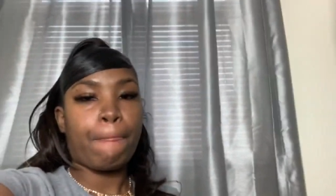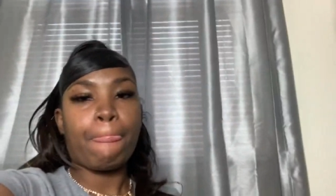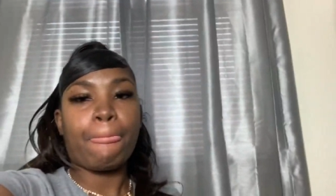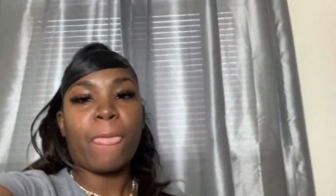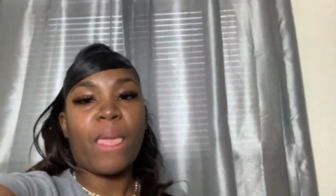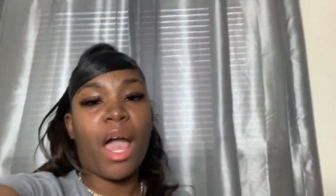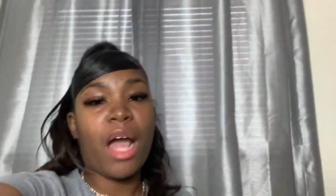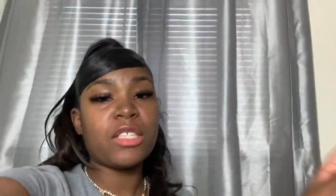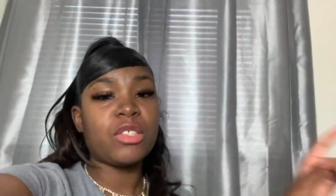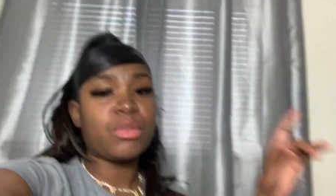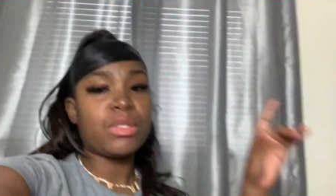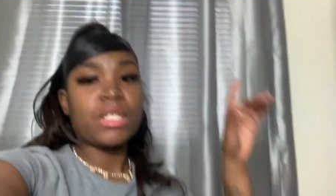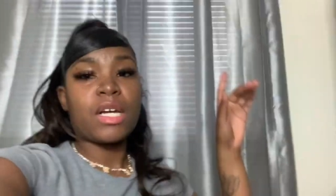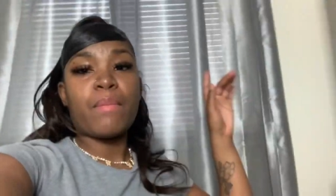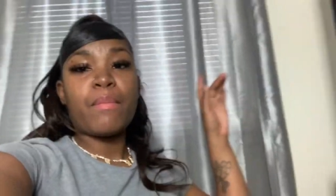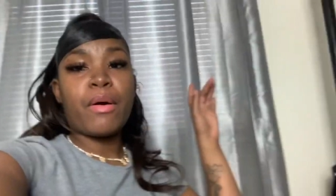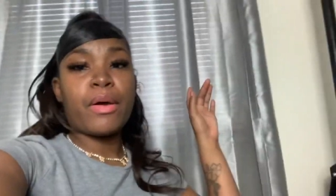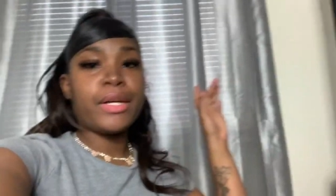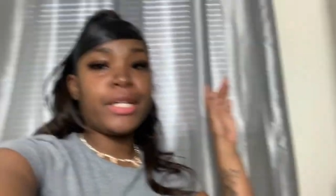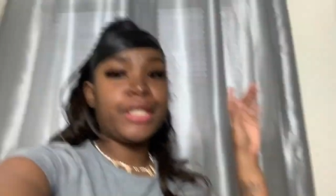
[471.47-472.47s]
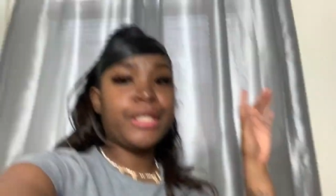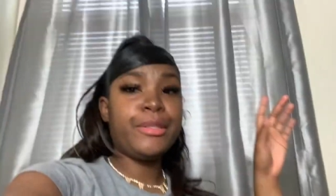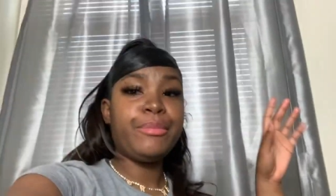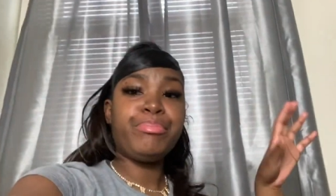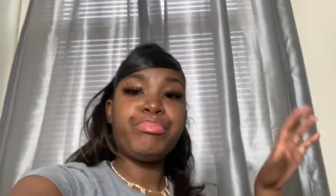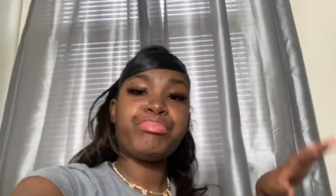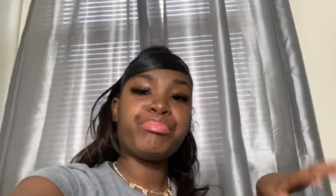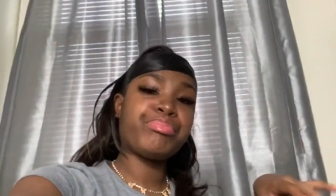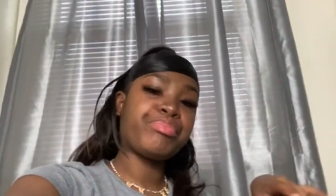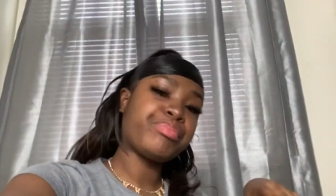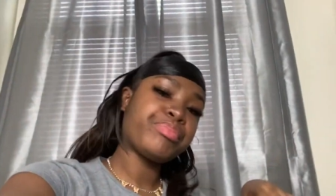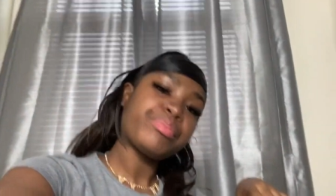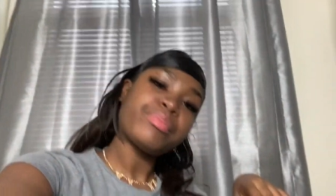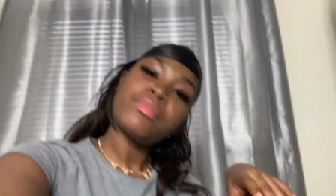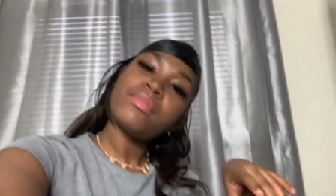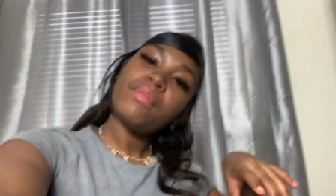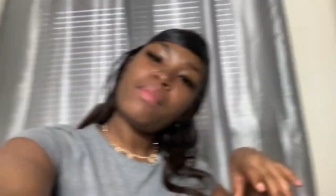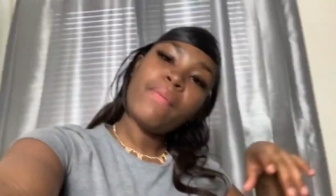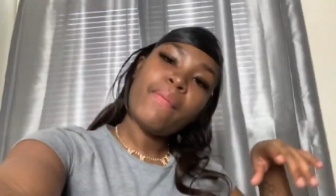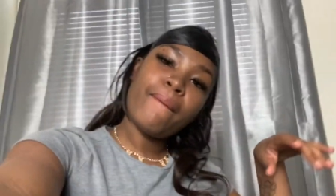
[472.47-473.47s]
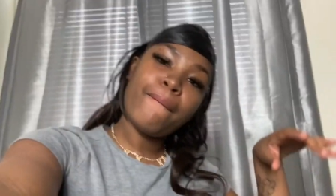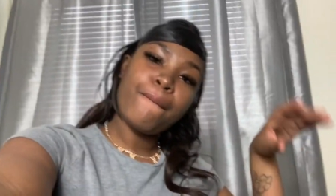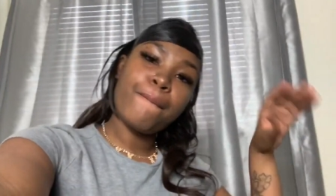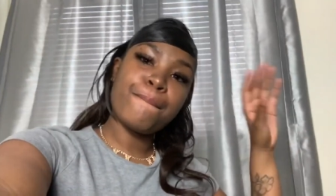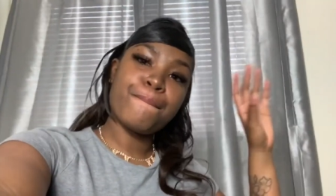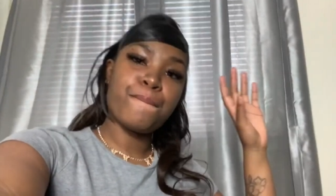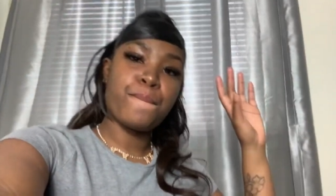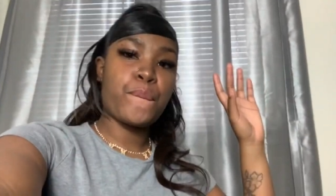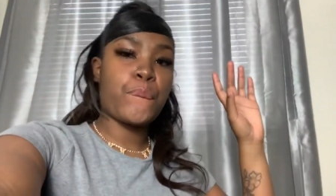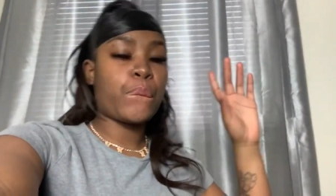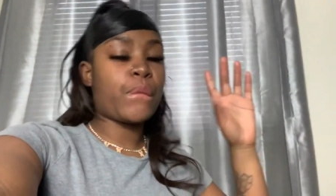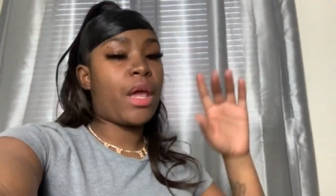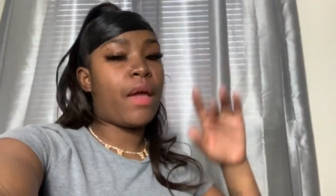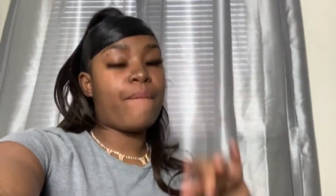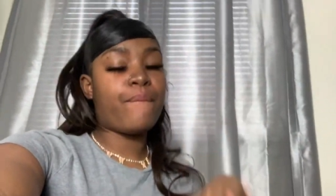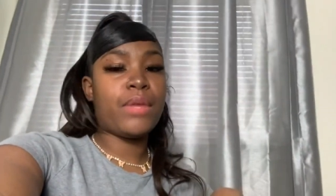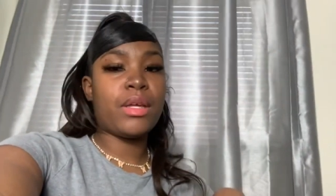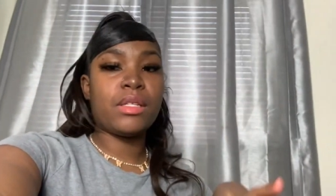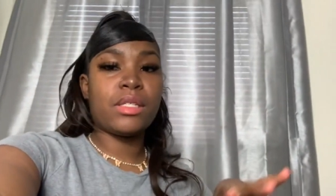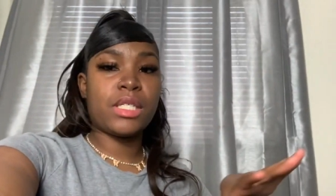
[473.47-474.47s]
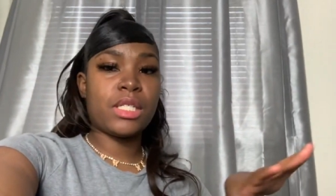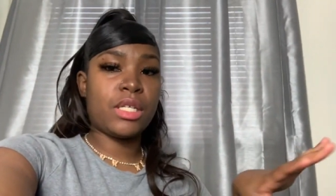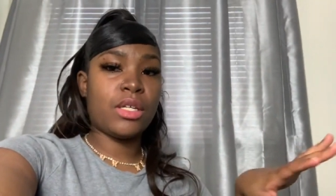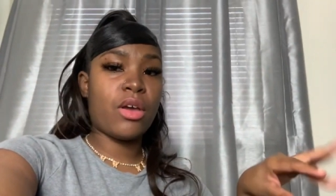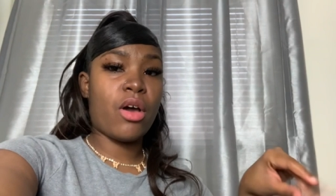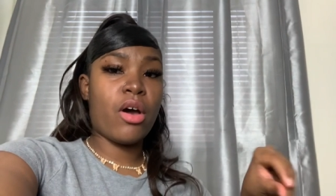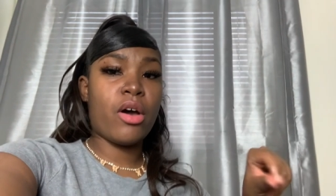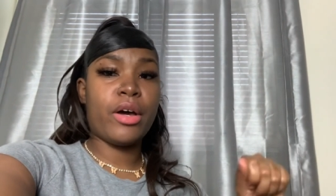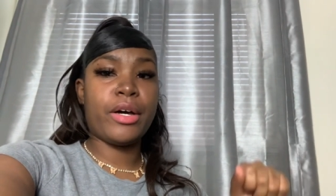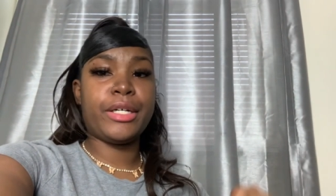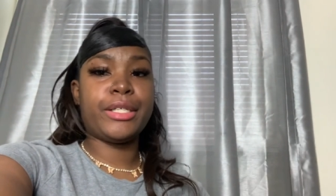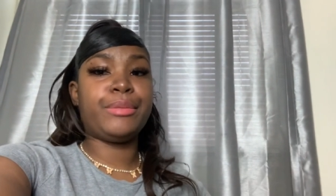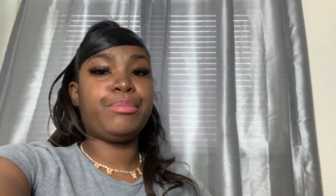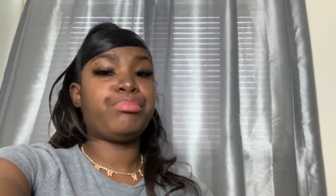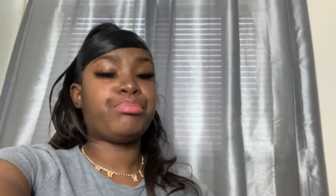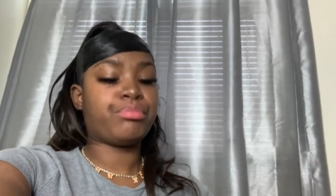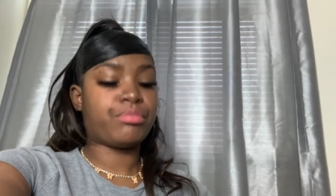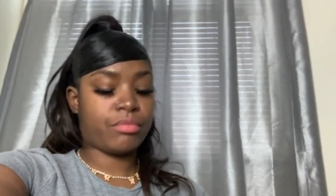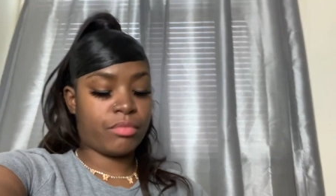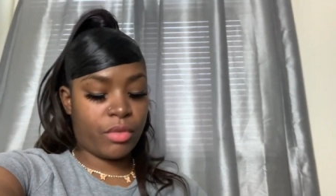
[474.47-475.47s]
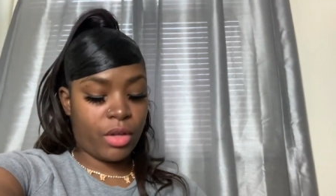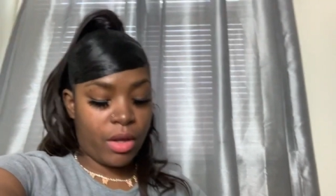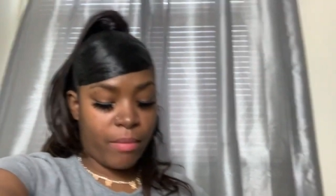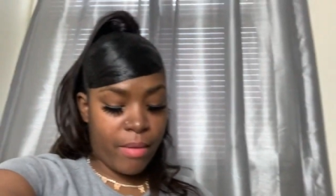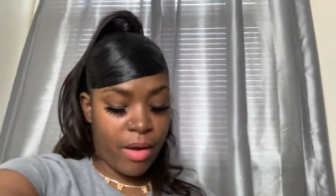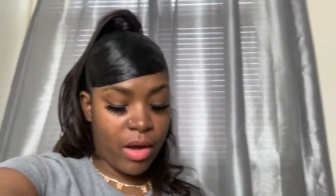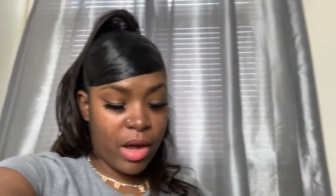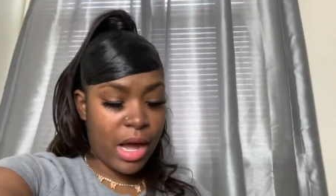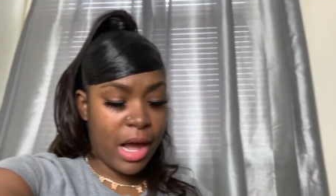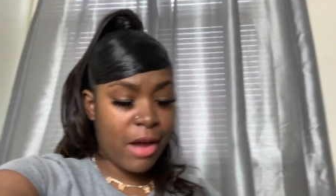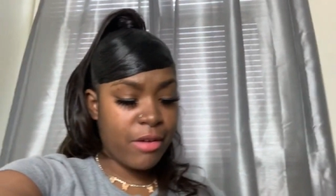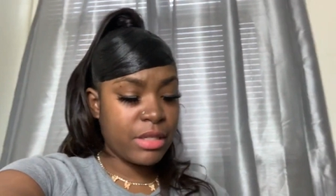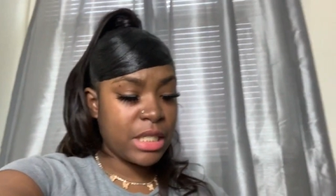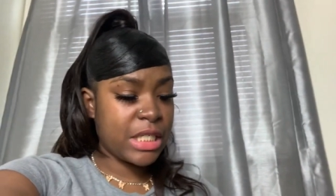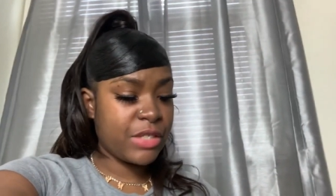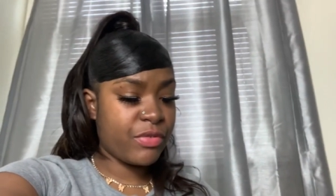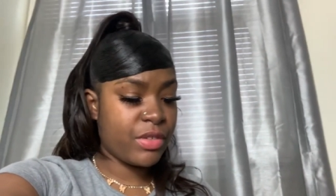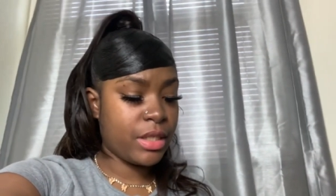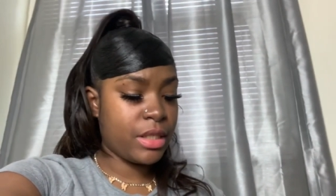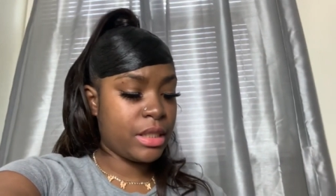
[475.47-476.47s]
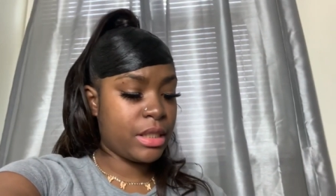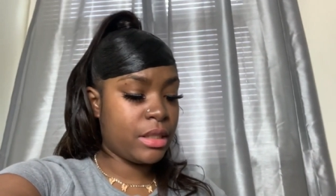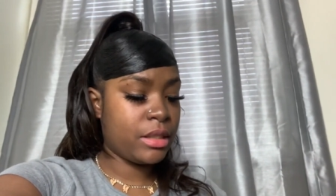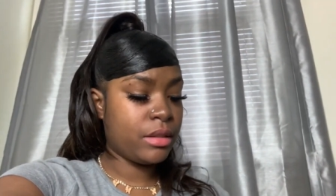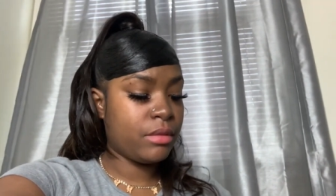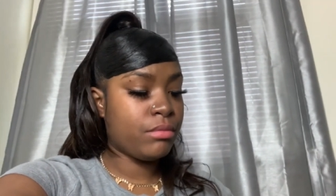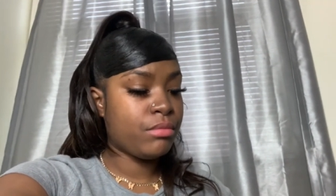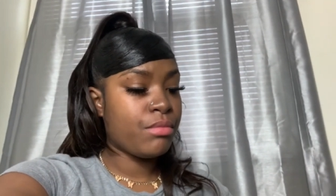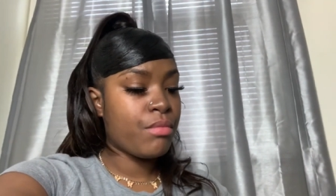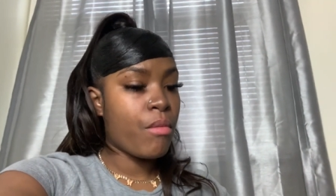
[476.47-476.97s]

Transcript: I just wanted to come out here and vent to y'all about how I was feeling.